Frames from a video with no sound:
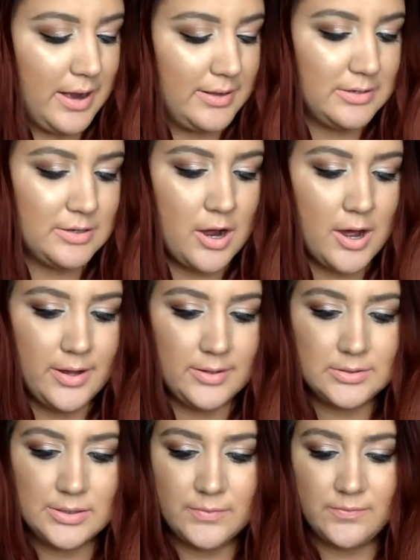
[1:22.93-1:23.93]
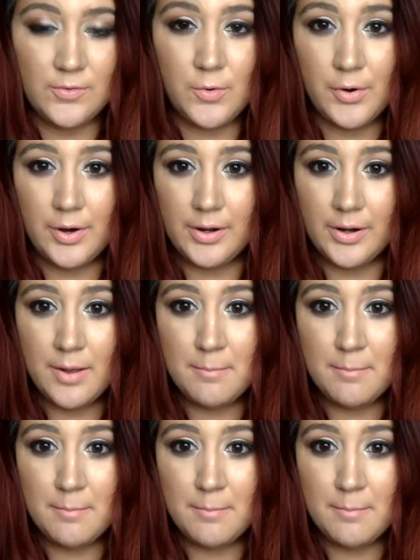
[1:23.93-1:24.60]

I did not for